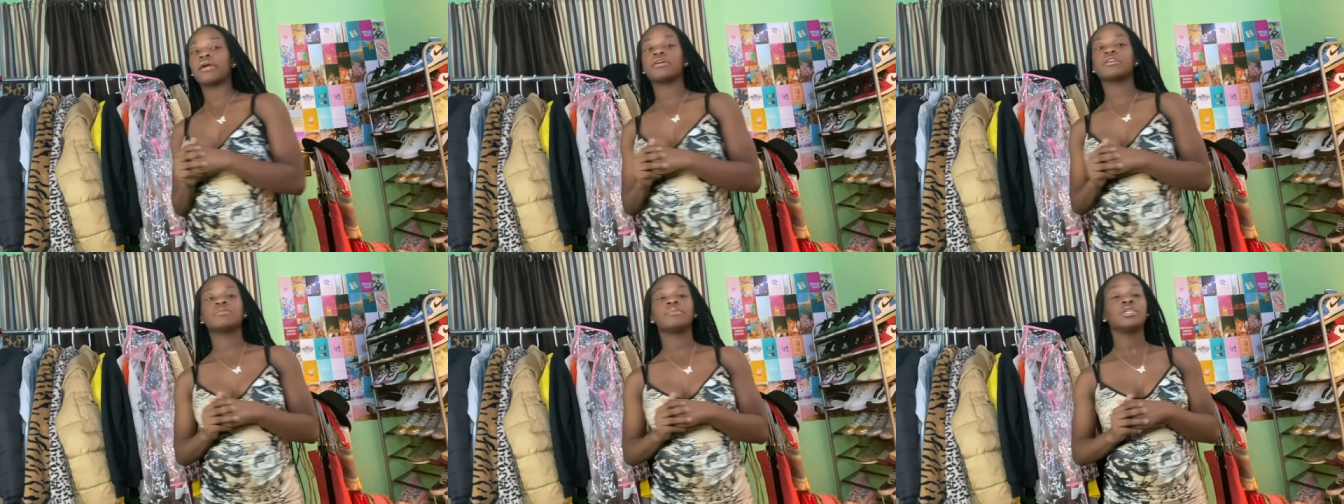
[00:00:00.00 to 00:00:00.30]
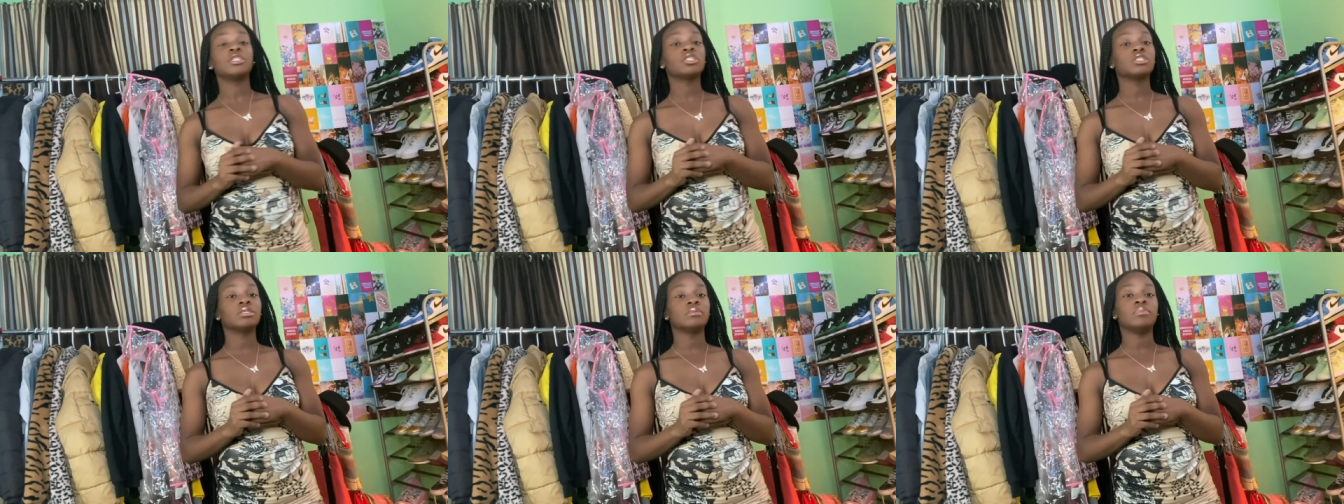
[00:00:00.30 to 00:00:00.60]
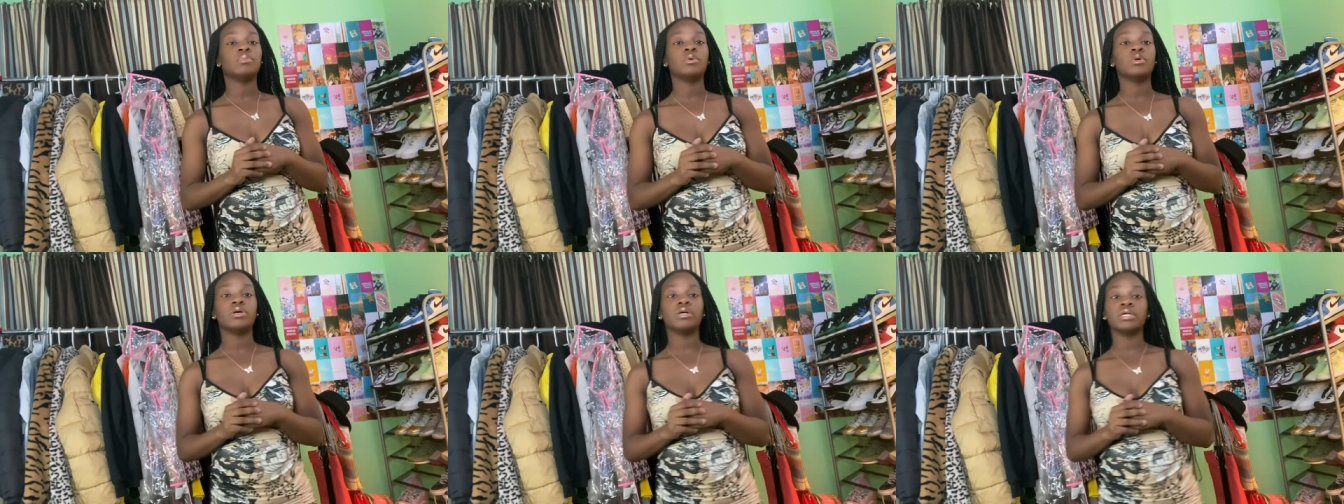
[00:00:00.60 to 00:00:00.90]
especially
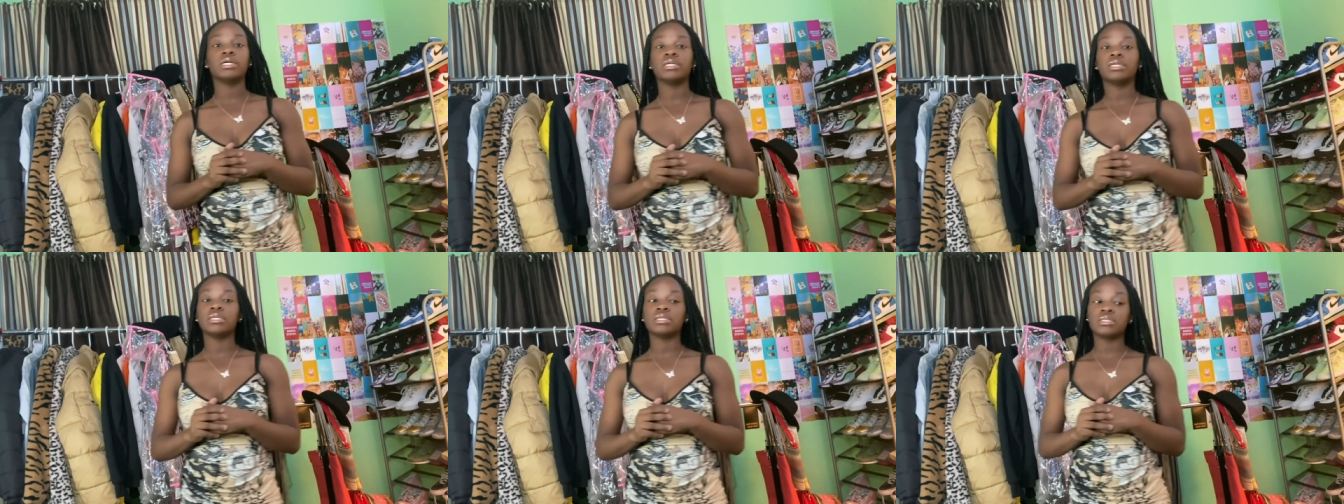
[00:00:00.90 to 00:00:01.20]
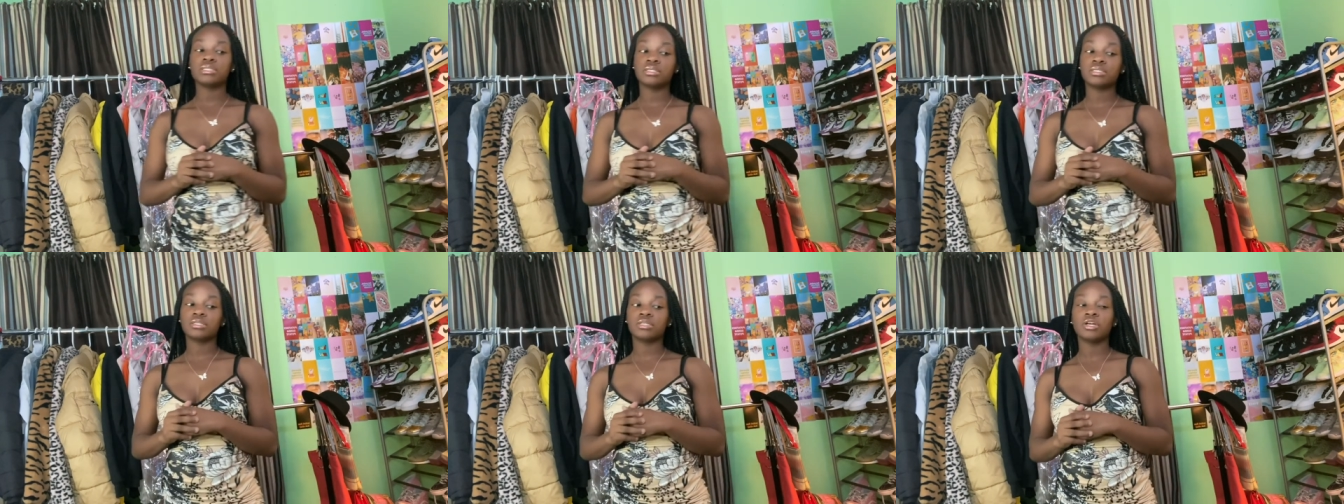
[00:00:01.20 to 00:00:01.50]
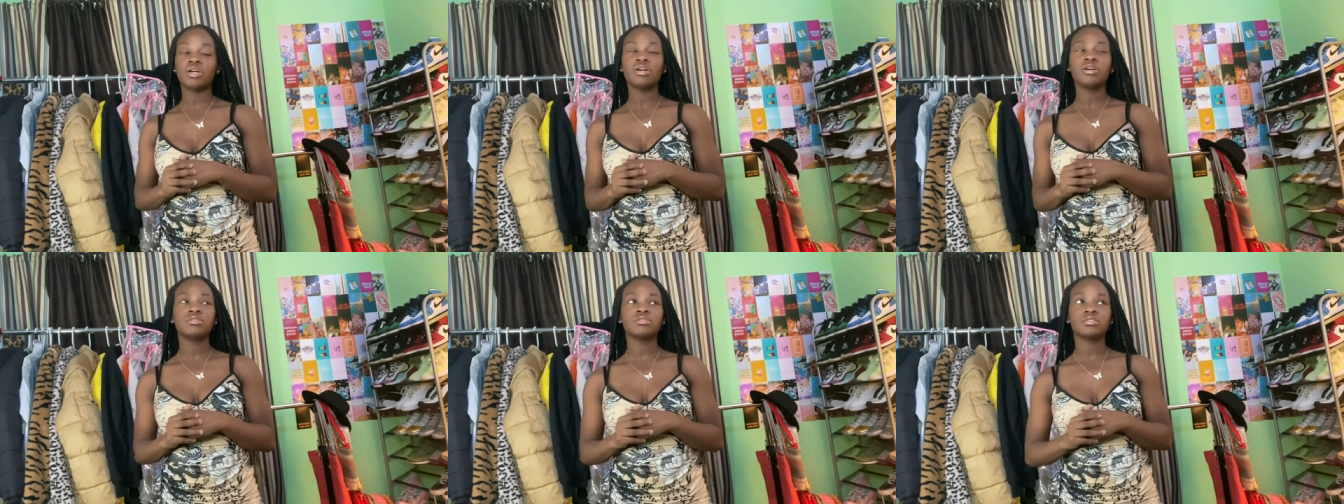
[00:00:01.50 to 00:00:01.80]
boys,
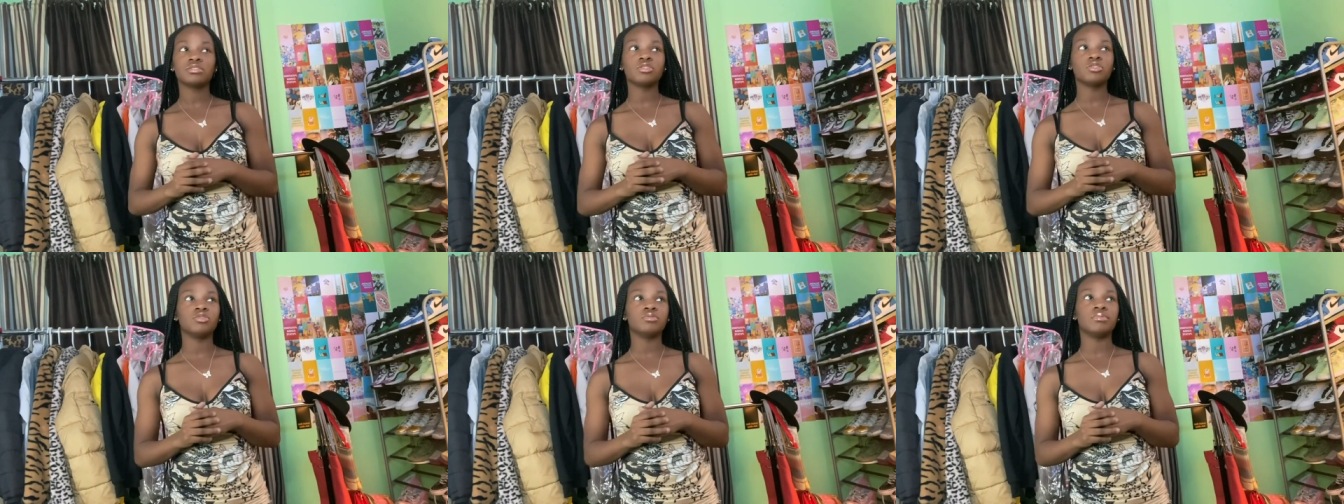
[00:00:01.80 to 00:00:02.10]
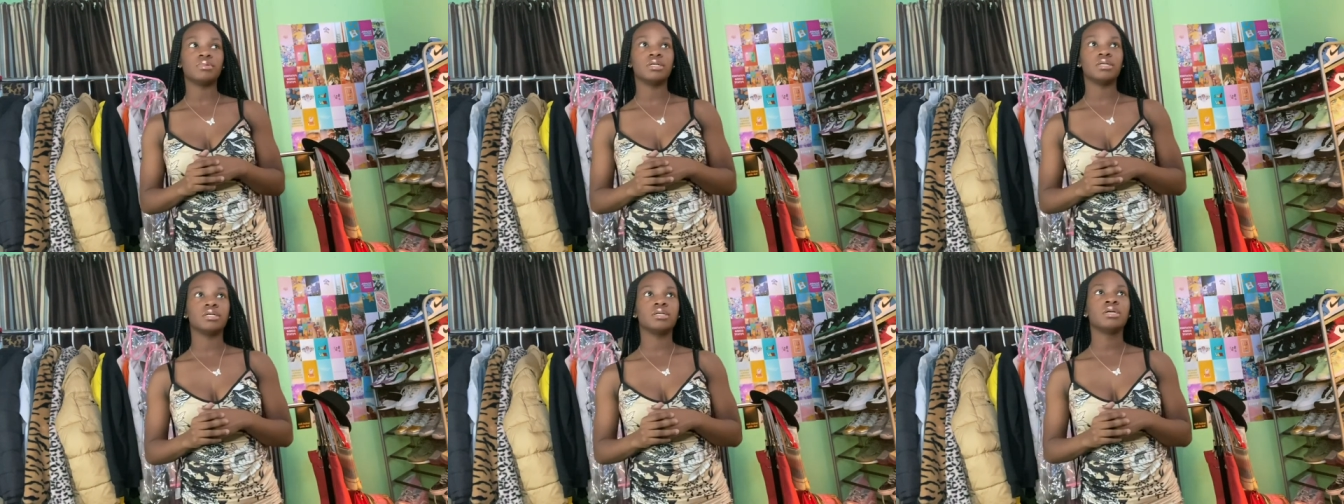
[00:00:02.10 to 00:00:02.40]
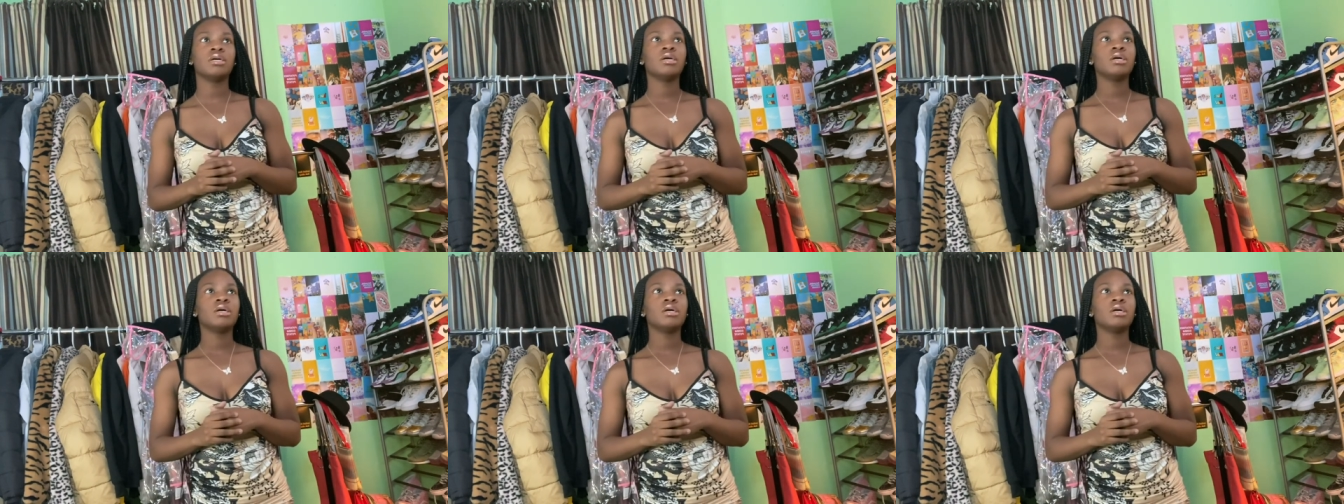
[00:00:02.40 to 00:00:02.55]
girls too, but